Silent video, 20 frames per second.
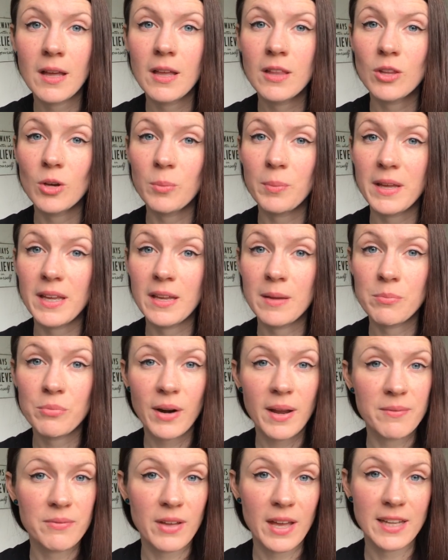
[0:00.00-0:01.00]
there'll be
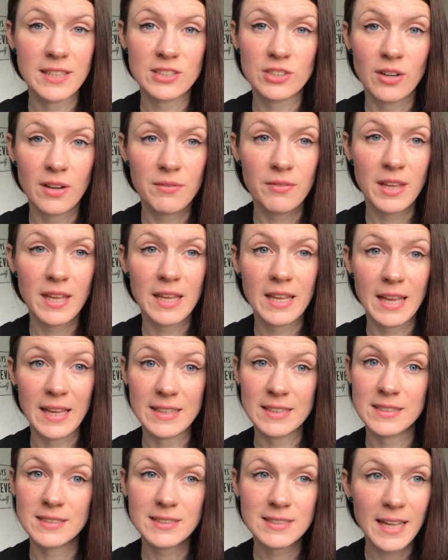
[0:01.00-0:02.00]
PrEP for HIV
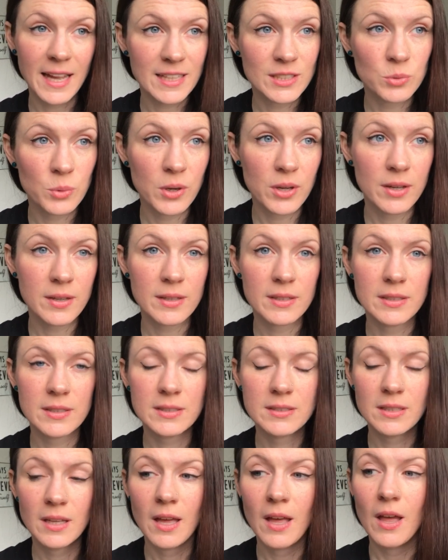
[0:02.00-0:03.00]
in sex
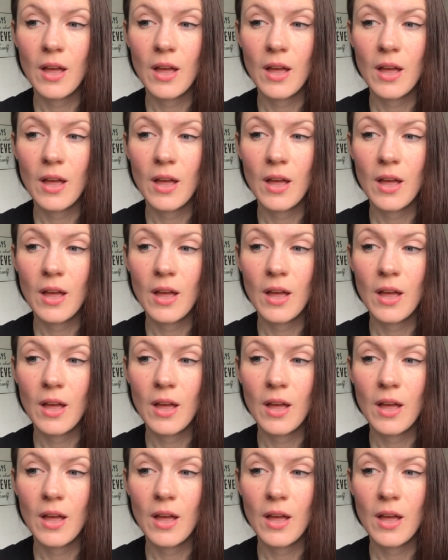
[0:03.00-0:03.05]
workers,